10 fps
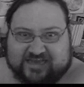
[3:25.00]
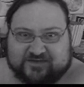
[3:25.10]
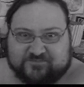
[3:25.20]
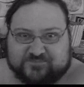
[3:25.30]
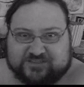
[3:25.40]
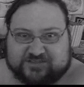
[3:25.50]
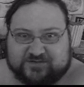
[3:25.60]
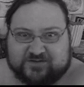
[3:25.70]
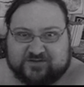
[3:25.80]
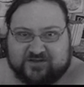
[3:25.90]

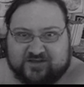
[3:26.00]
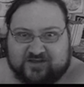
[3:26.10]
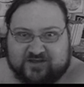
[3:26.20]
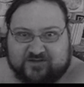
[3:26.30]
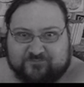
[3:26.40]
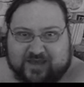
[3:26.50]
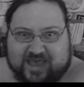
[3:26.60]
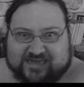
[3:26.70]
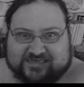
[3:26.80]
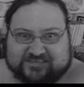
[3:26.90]
Adams,
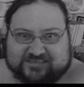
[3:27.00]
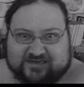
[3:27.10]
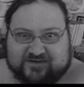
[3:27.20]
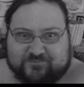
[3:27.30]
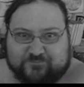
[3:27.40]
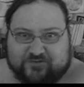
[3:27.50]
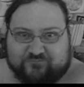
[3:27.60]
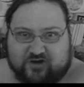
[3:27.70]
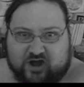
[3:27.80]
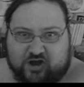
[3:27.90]
Madison,
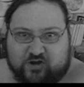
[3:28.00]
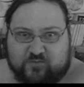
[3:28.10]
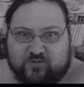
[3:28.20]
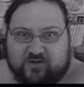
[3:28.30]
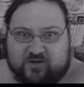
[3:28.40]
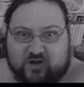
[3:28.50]
Monroe,